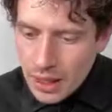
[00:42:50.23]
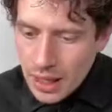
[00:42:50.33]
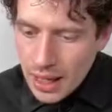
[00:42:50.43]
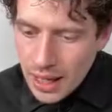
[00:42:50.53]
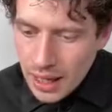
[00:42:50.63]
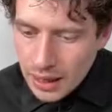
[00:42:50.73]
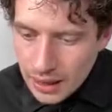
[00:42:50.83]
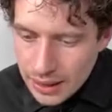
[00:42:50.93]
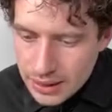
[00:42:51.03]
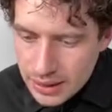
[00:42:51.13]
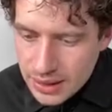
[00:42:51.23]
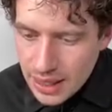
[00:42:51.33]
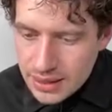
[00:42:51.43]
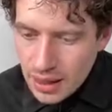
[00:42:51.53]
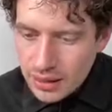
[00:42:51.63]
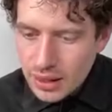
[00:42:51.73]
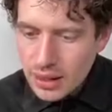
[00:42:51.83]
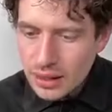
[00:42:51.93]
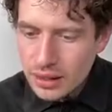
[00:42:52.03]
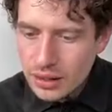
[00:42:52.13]
Lisa says, I think
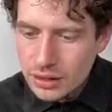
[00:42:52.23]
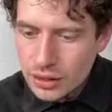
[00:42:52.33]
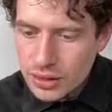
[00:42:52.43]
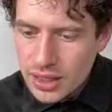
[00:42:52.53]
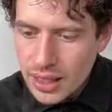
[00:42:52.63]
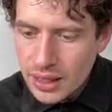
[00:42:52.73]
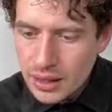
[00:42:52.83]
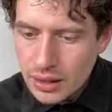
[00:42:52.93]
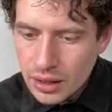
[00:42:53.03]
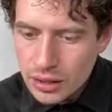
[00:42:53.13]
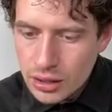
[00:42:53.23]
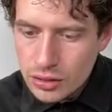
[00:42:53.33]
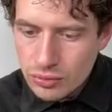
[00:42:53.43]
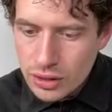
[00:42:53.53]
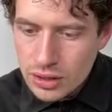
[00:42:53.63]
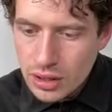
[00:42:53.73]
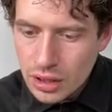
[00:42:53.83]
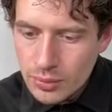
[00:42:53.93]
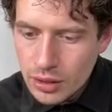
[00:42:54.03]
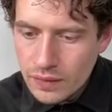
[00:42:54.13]
I heard you say use rust color
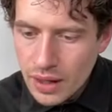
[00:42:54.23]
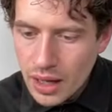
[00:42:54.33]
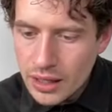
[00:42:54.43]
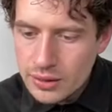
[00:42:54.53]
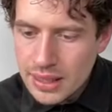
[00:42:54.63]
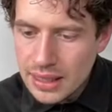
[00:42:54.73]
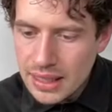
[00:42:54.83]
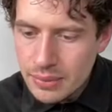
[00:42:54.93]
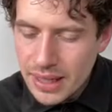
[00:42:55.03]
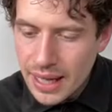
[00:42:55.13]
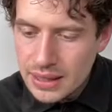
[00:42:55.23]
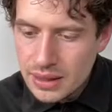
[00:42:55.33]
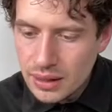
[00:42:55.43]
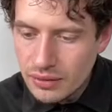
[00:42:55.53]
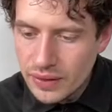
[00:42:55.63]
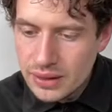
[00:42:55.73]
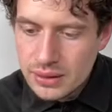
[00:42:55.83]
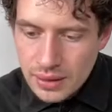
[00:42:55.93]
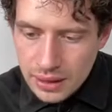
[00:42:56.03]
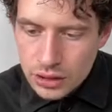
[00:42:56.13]
remover. I use Eliminate, love
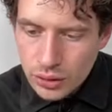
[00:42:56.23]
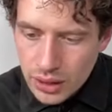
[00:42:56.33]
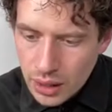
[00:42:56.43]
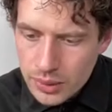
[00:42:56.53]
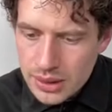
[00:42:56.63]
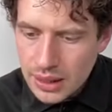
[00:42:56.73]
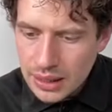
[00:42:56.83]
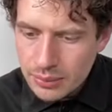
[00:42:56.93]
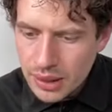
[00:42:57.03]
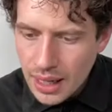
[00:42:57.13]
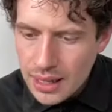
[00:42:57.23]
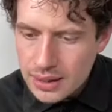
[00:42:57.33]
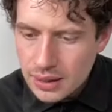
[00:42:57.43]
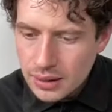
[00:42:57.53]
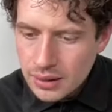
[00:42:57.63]
it. That's Joico, isn't it? Eliminate.